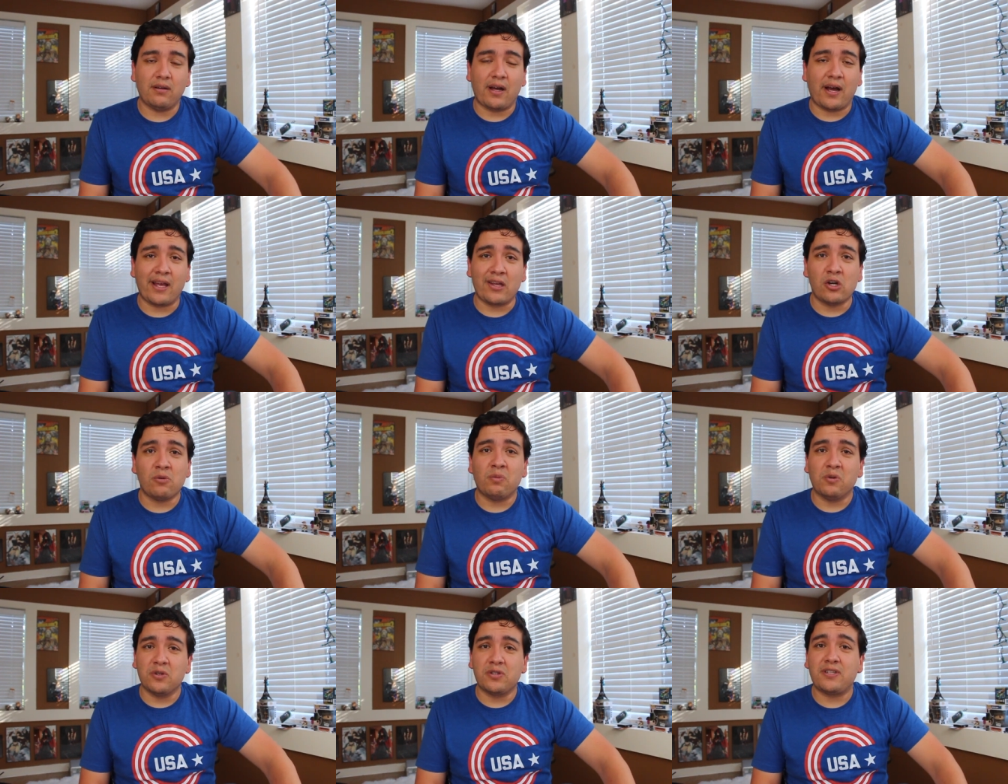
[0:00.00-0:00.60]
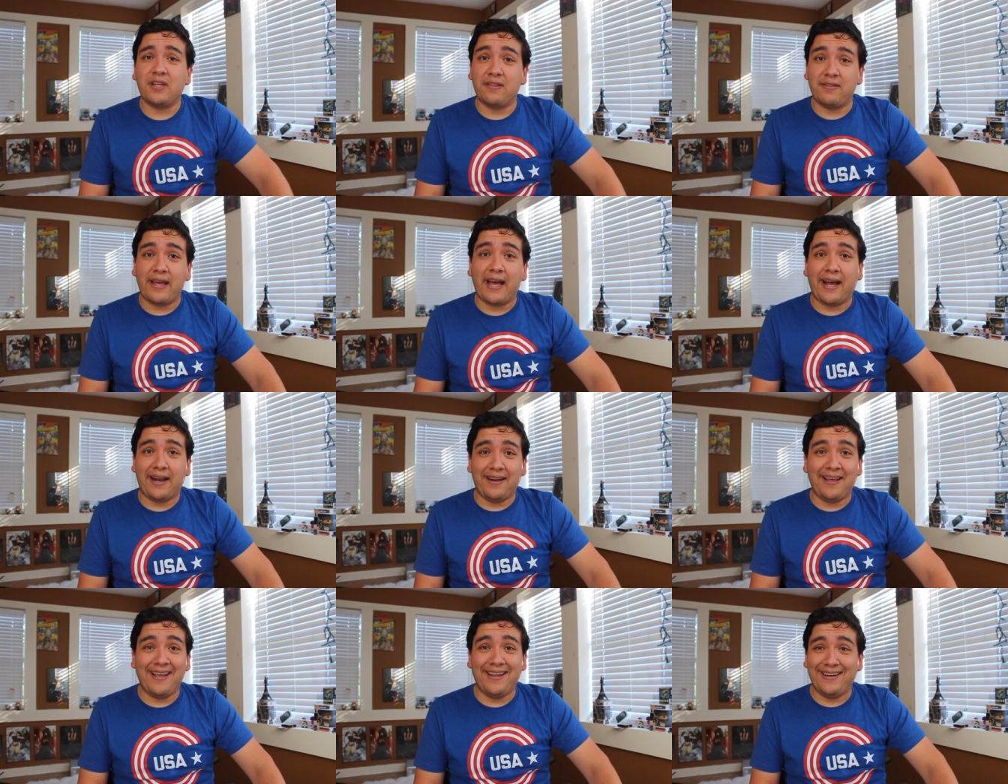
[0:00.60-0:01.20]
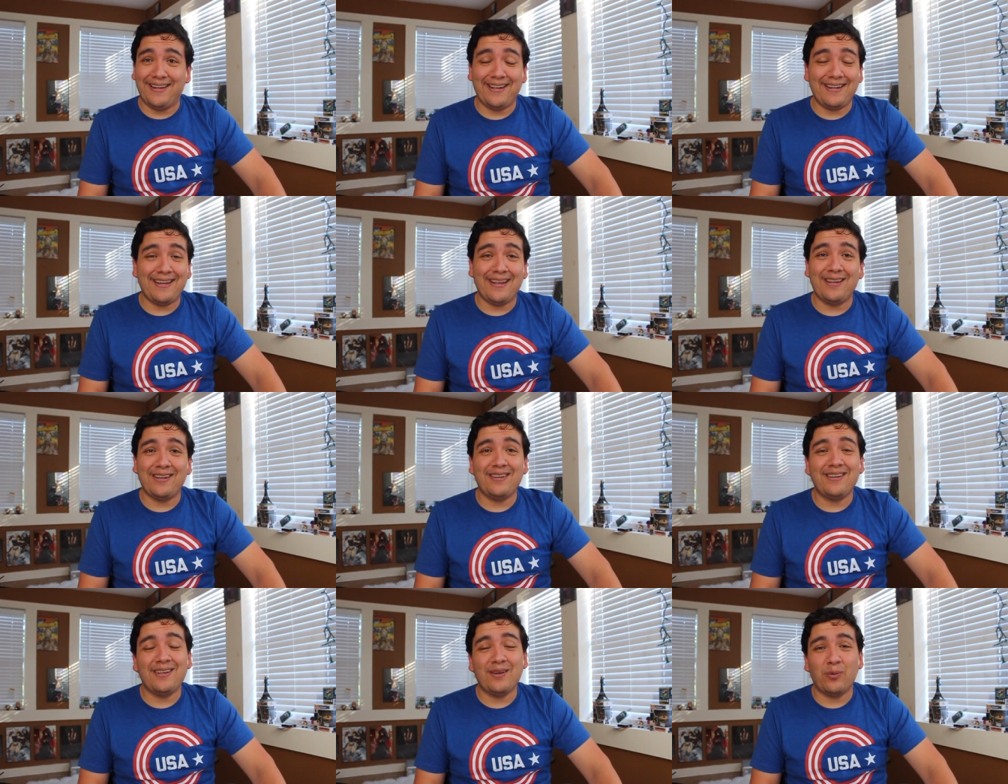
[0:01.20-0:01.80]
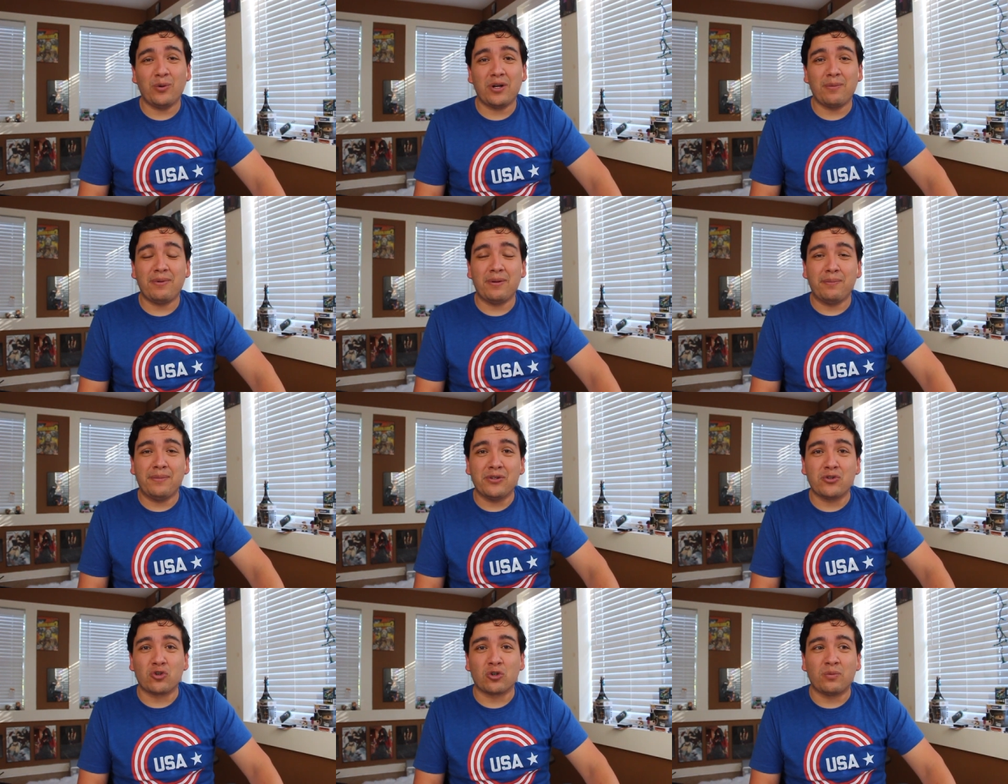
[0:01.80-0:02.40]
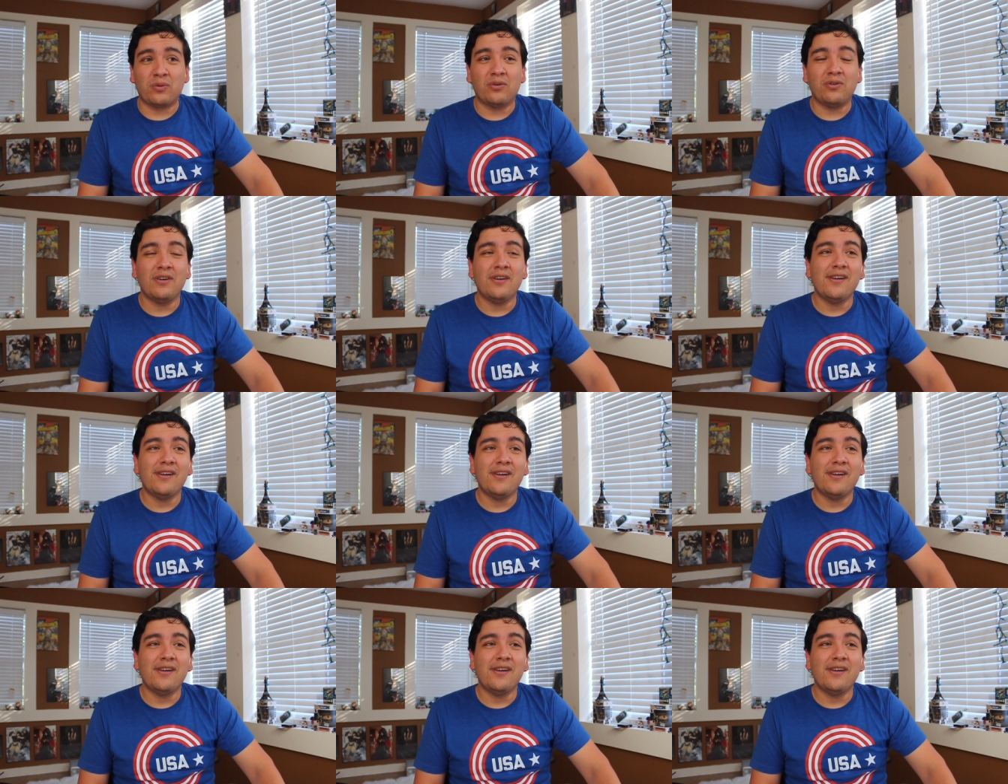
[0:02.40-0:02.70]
I almost did that, and it would have been miserable.